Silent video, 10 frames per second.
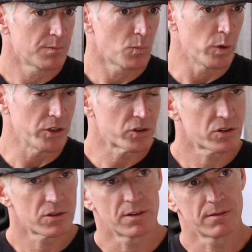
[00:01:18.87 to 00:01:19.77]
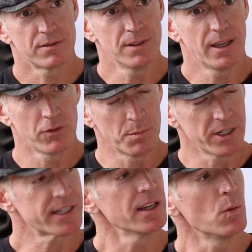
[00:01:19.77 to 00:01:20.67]
which
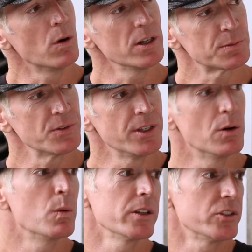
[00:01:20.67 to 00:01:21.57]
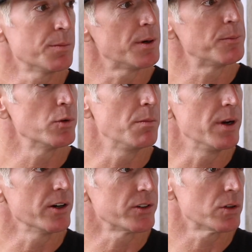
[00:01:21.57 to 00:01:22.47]
everybody kind of wants, but they don't want to jump up to a
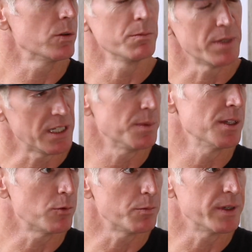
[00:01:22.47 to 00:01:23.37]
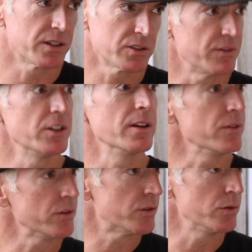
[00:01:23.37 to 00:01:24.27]
baritone. Many people because of the
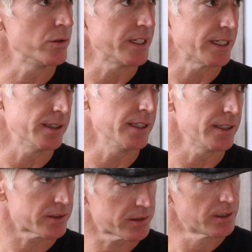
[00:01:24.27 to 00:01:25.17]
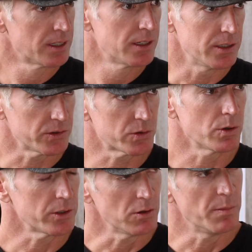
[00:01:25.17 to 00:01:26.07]
different tuning, and it's too
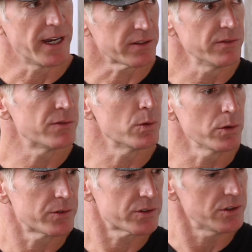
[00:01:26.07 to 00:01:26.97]
hard to go back and forth. So.